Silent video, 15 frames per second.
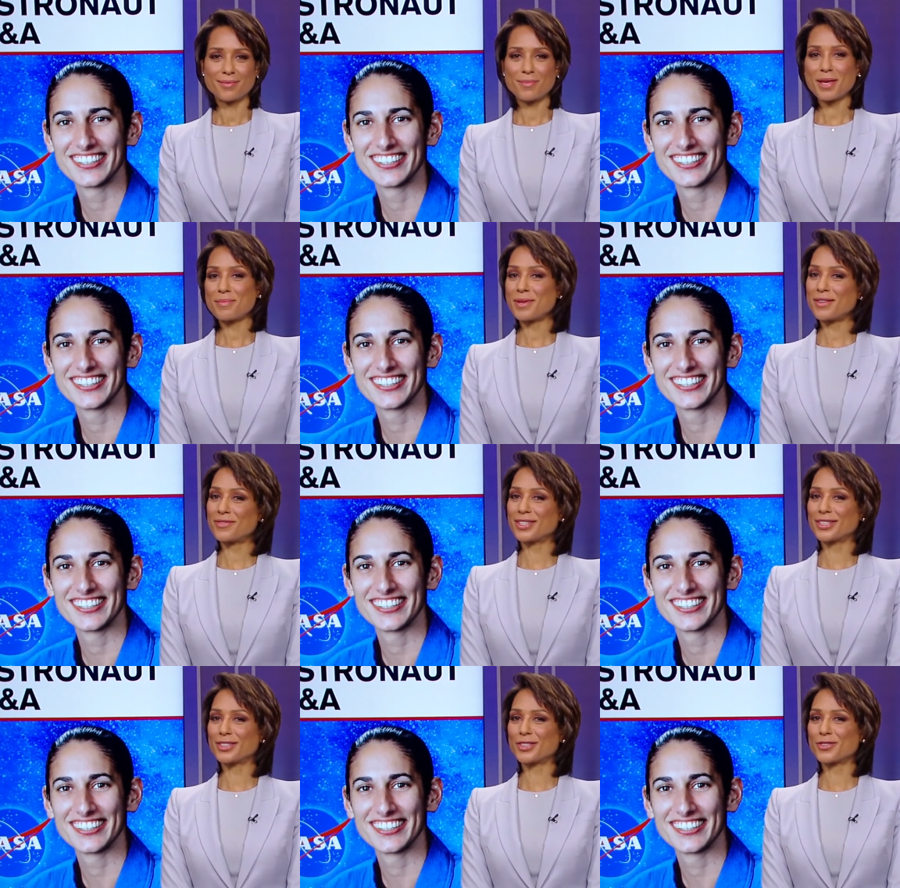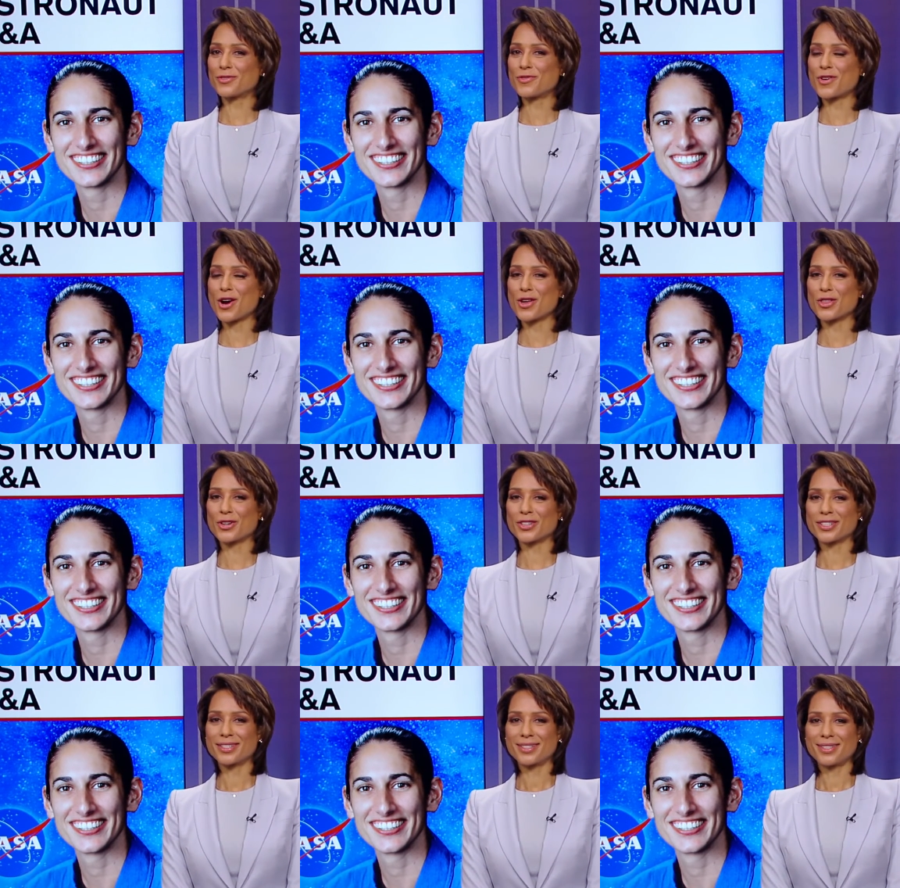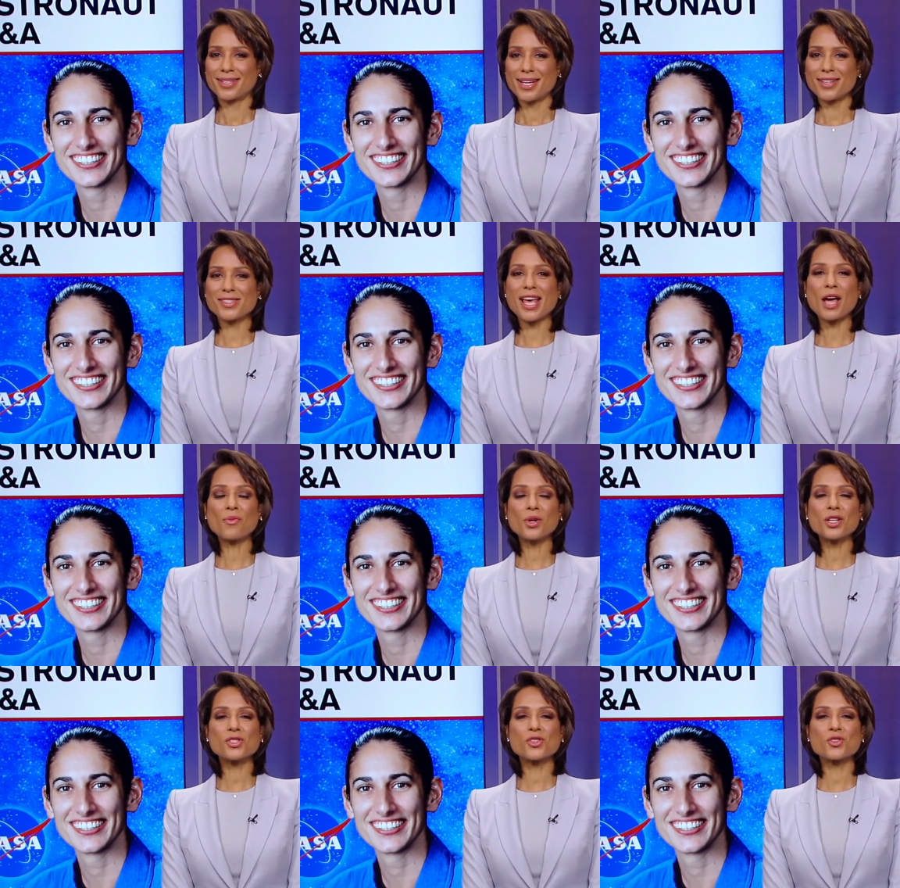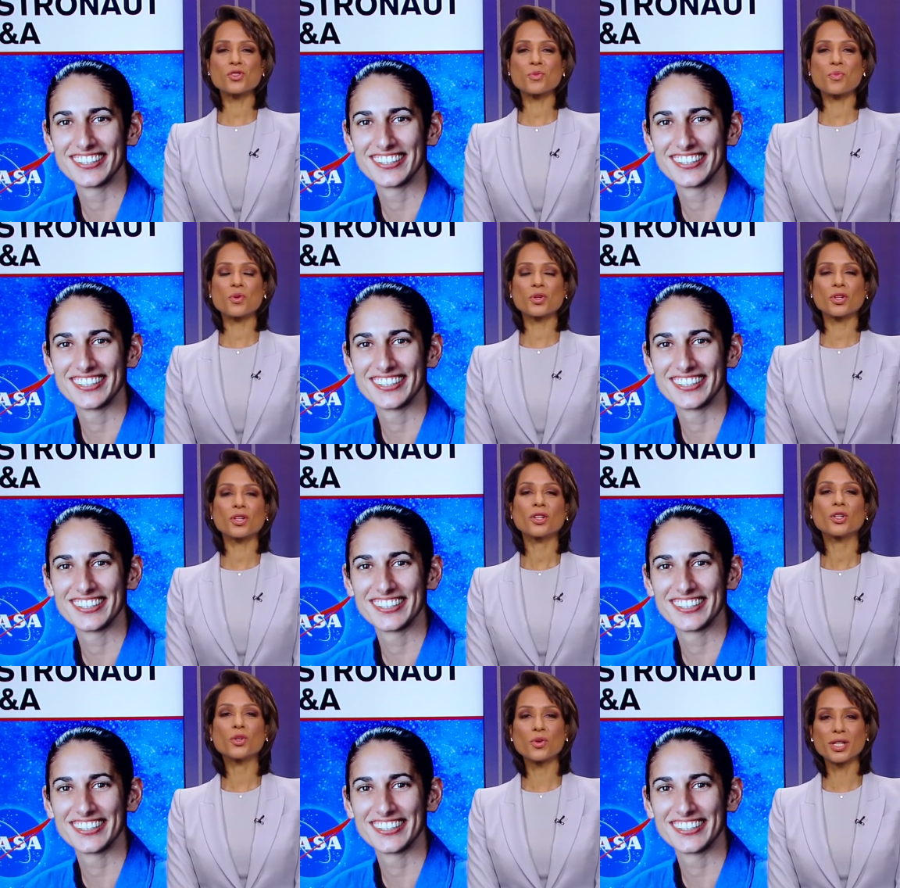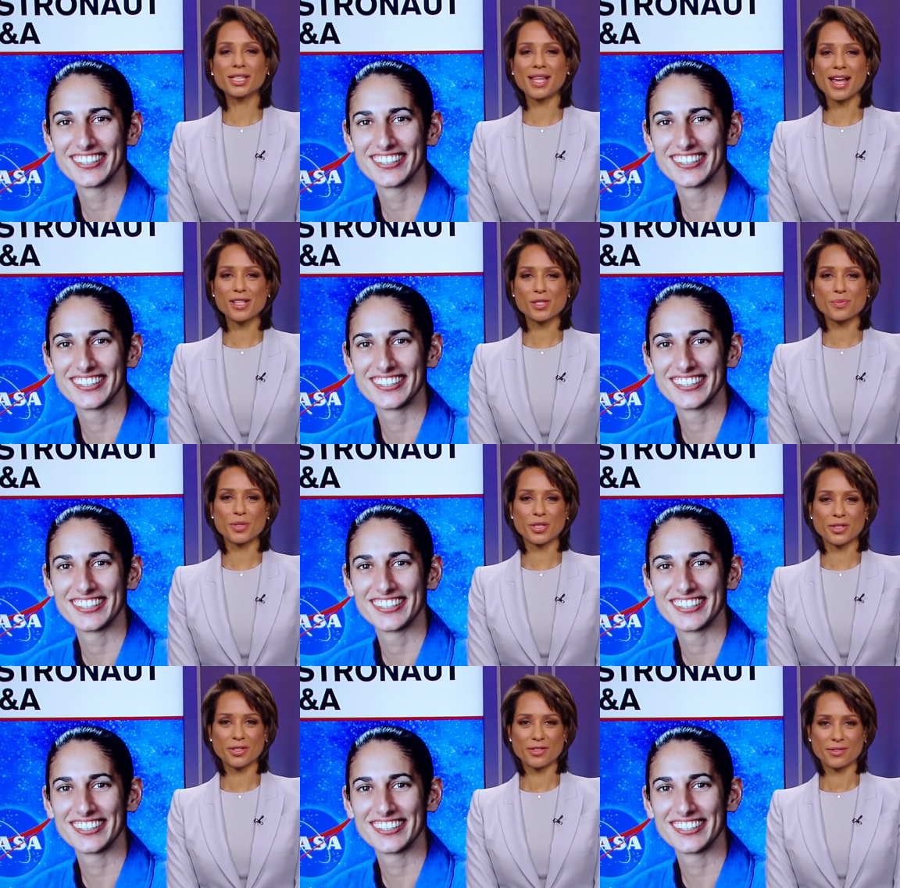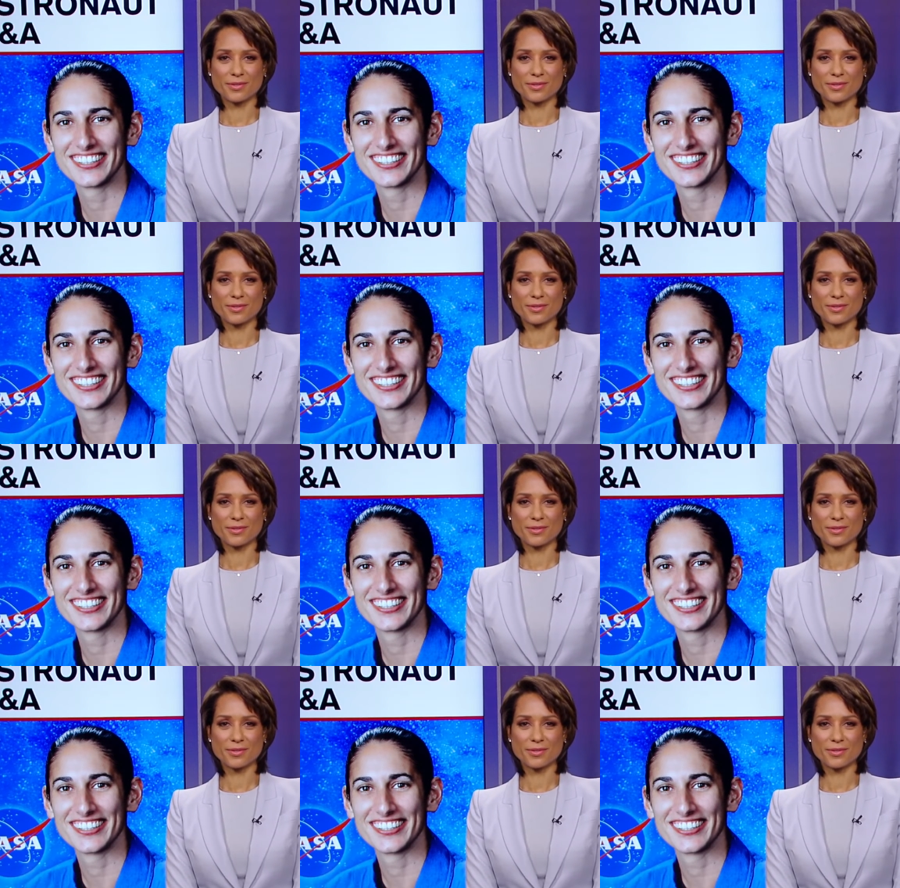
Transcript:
Speaker 1: maybe even a little farther. Here's Eyewitness News reporter Lauren Glassberg.